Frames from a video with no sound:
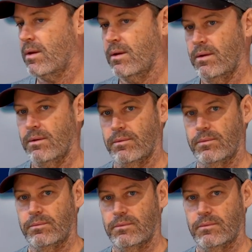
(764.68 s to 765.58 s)

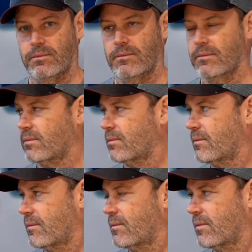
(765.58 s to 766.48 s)

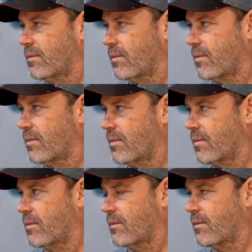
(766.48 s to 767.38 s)

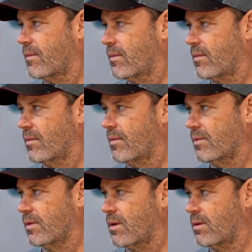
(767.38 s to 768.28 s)

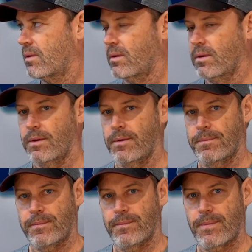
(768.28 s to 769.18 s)

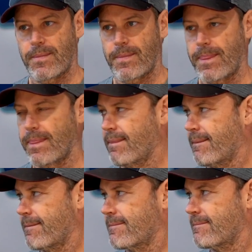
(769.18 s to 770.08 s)

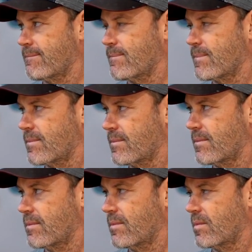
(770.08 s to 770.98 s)

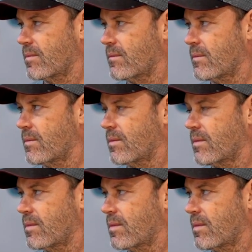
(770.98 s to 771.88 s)

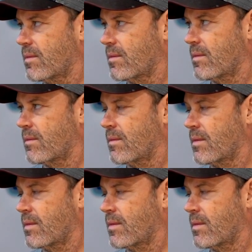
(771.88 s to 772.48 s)
This person isn't speaking.